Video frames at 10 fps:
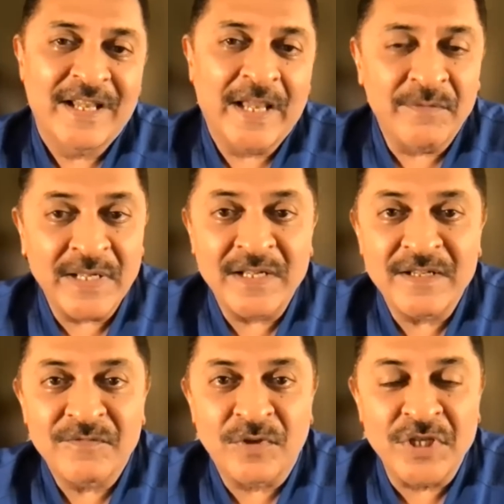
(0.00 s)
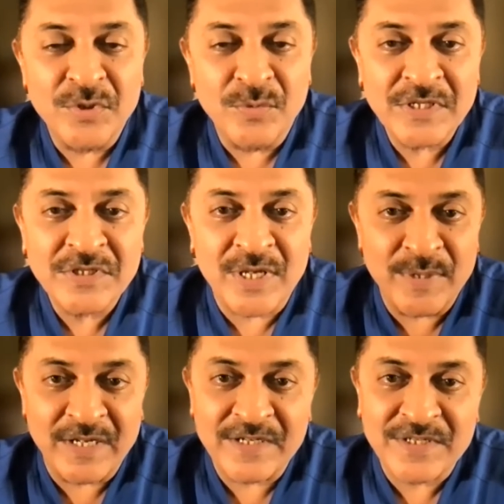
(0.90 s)
And well, for the US
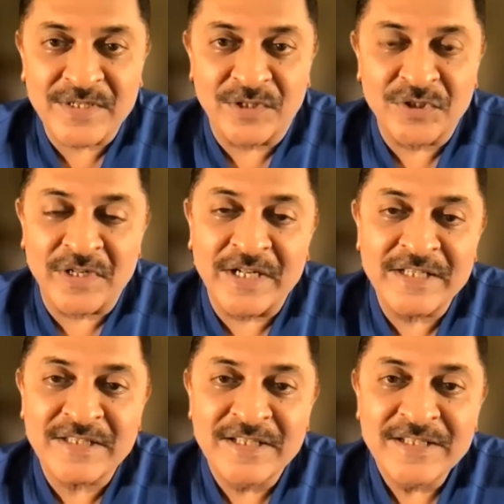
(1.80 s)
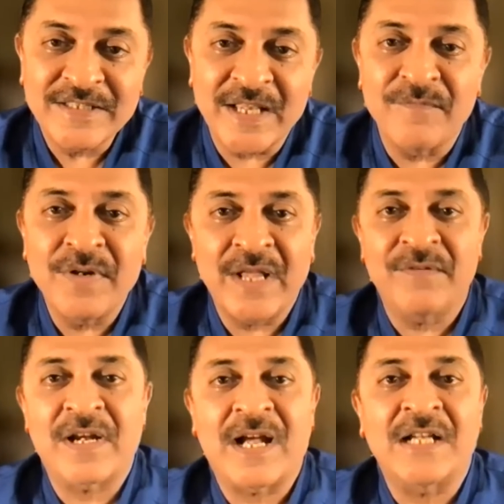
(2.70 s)
immigration authorities, they have
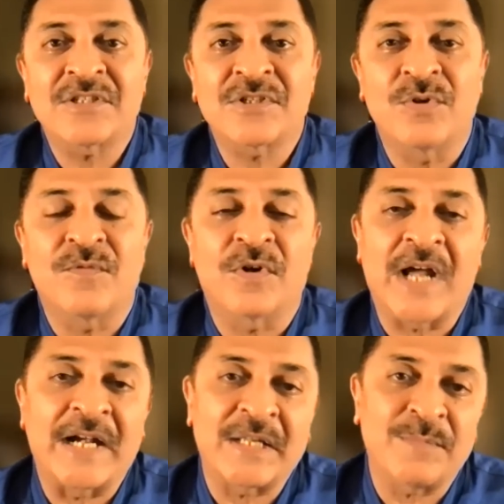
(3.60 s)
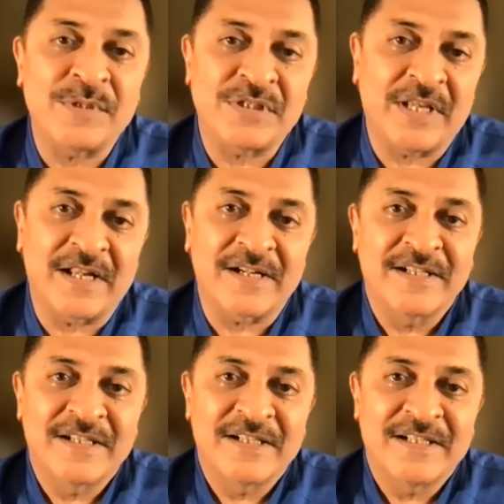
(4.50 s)
never asked you for RT-PCR.
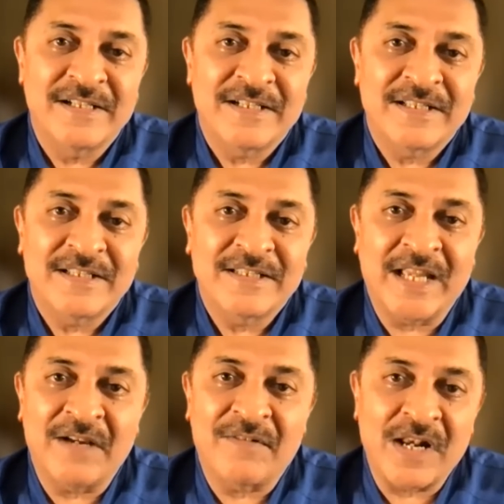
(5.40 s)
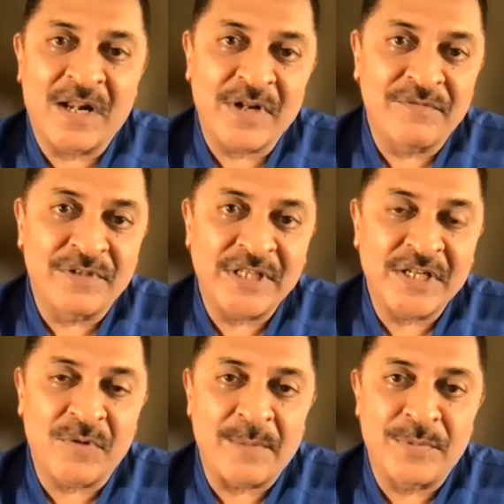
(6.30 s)
They have allowed
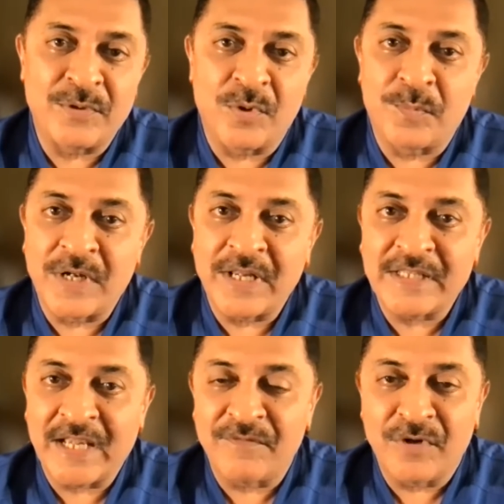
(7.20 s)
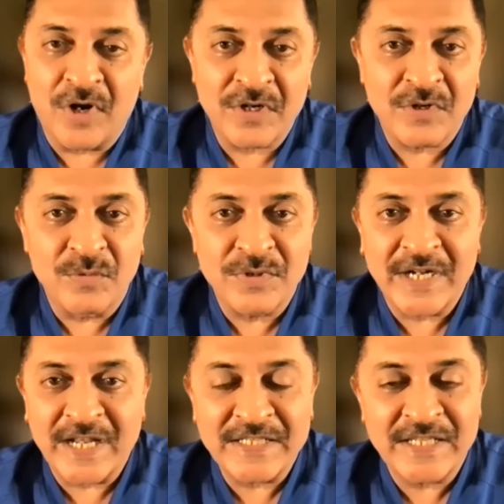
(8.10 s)
everything to happen openly. They have not looked
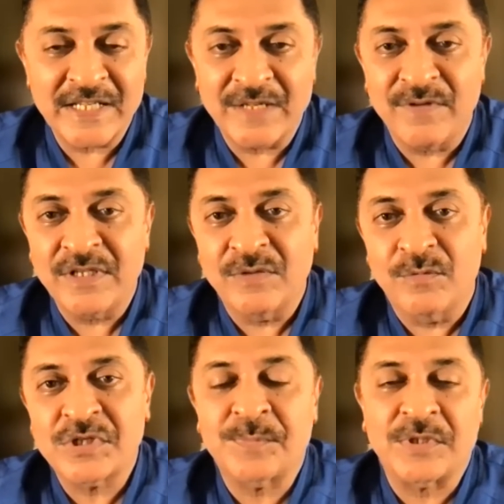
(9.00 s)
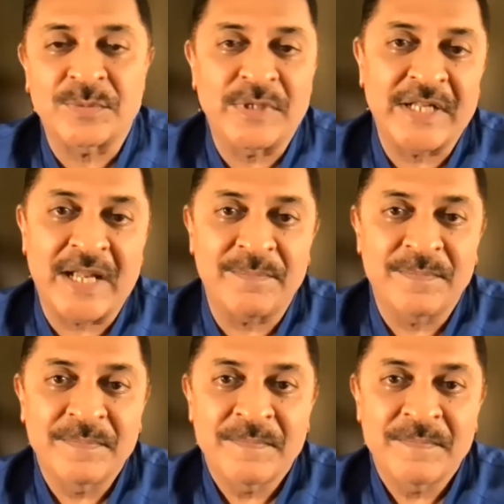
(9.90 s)
at anything, even in the worst possible time.